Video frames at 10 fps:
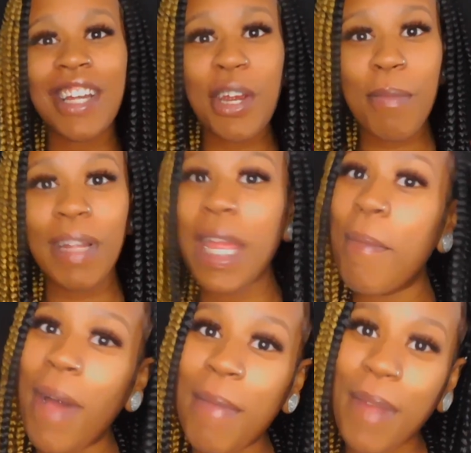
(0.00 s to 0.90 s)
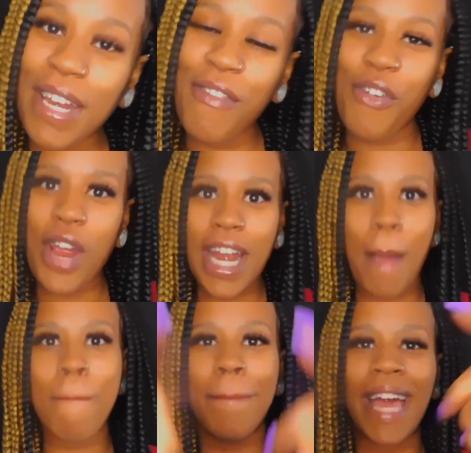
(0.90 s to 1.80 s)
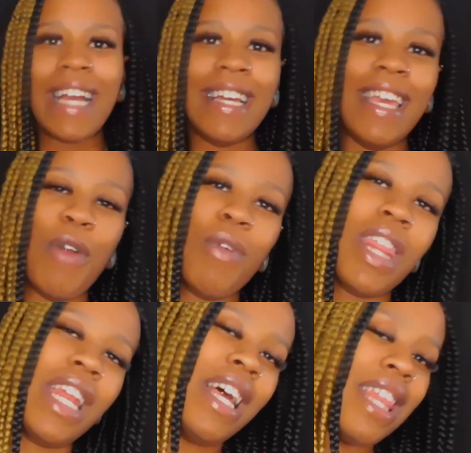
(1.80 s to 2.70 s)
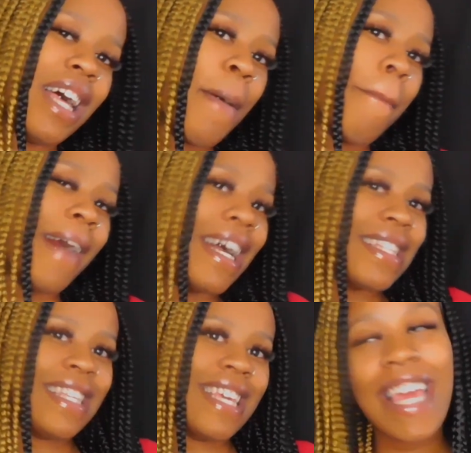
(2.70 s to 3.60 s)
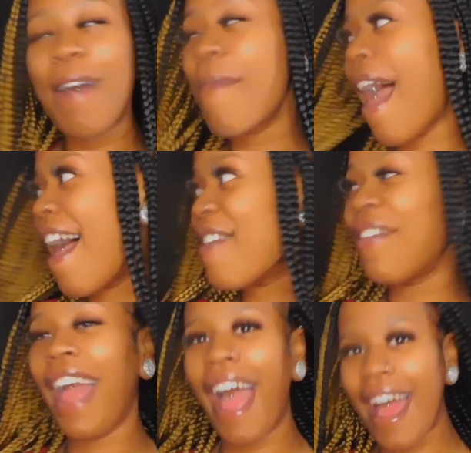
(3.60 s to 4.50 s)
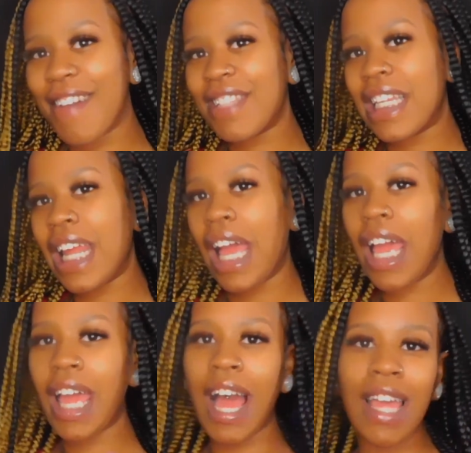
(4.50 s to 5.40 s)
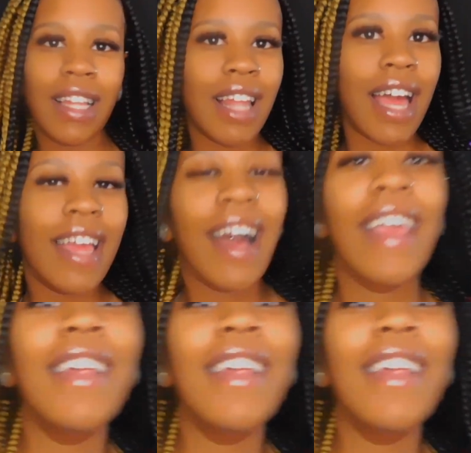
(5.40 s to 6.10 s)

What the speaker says: girl Bling Mom 94, and I'm back again with another unboxing. I'm half and half today. How you like?